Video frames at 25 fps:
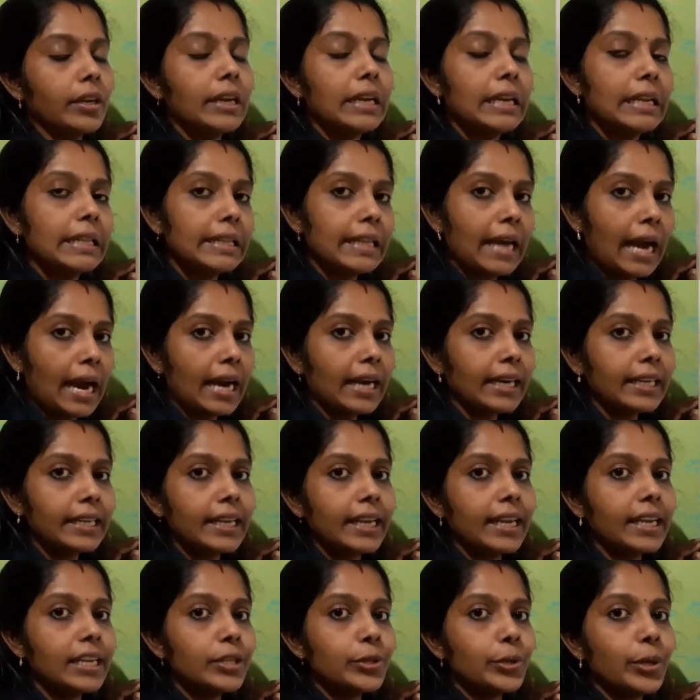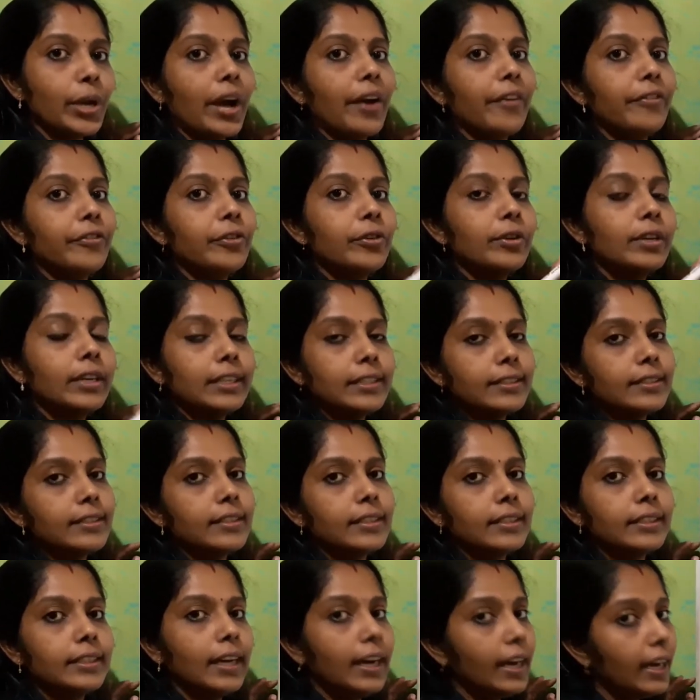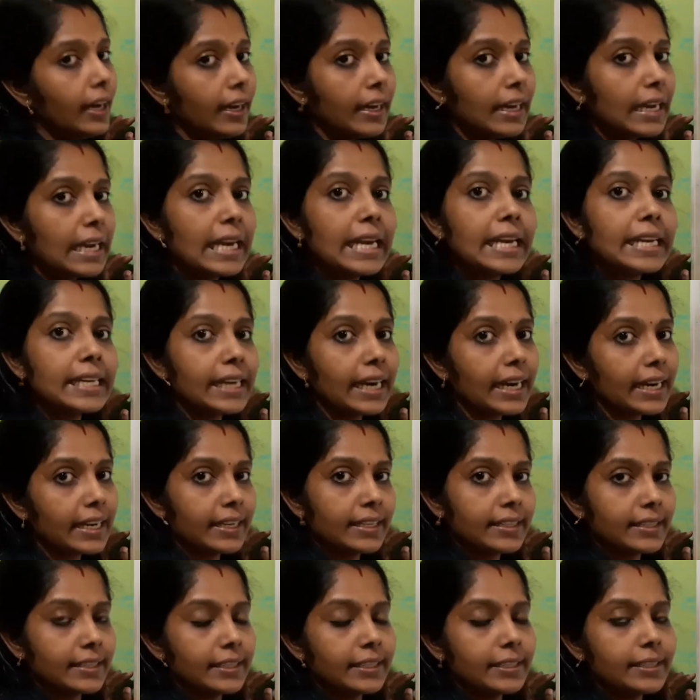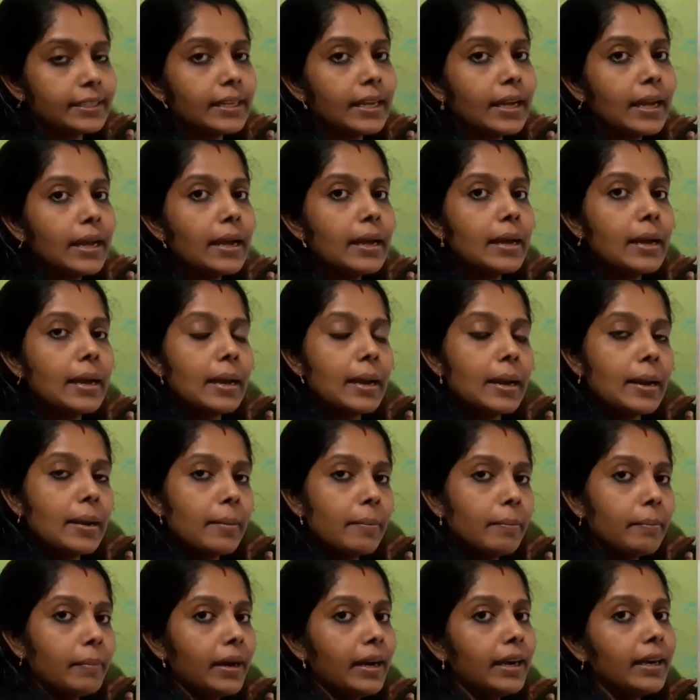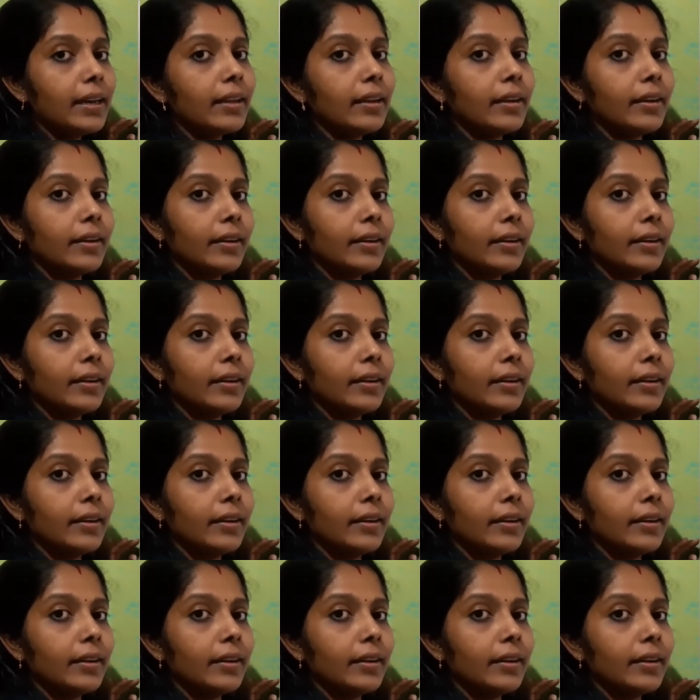In that case, you have to consider the internal resistance. But